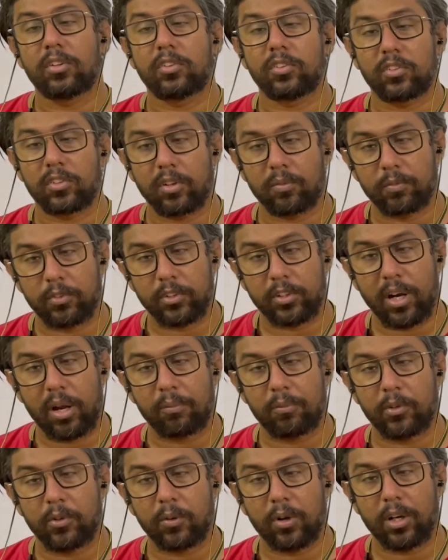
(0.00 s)

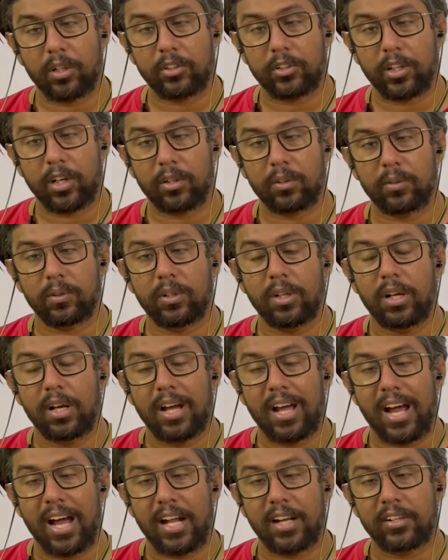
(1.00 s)
subscribe to our channel
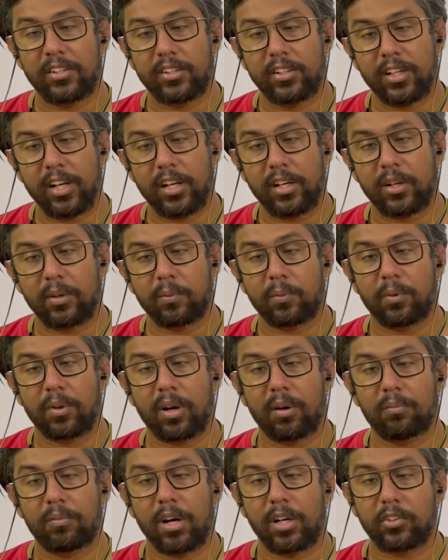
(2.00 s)
and share it
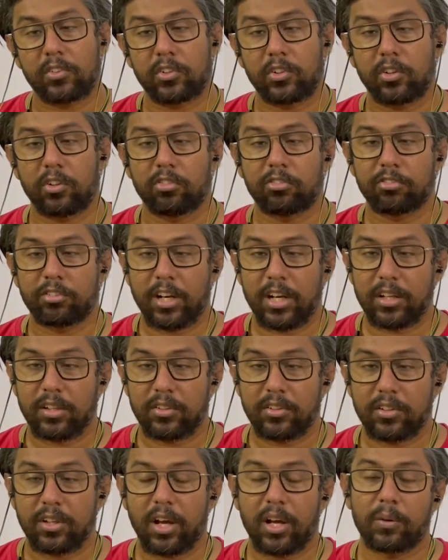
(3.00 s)
amongst your
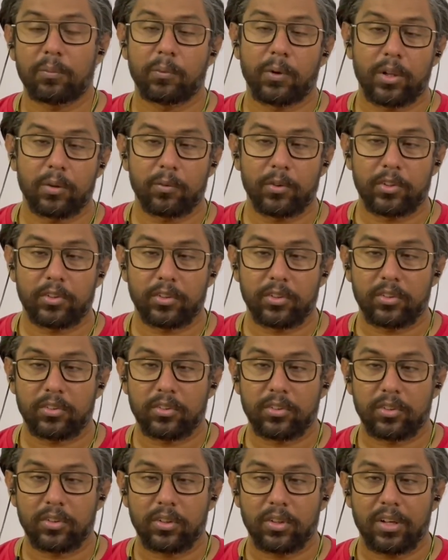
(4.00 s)
friends and
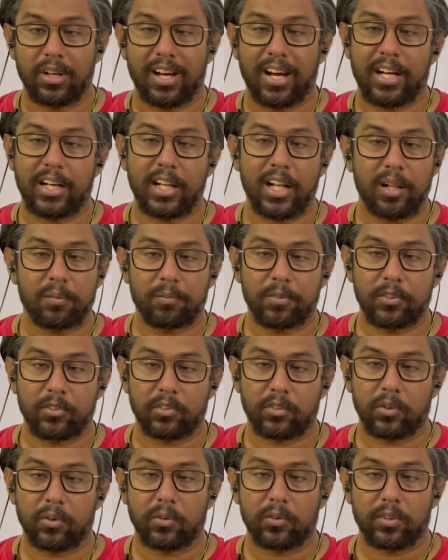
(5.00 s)
well-wishers and help us
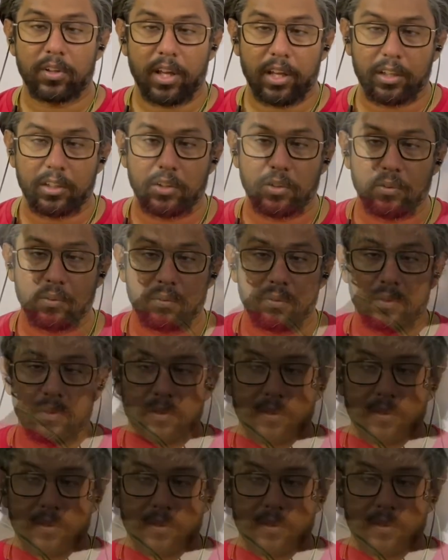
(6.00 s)
grow. Thank you.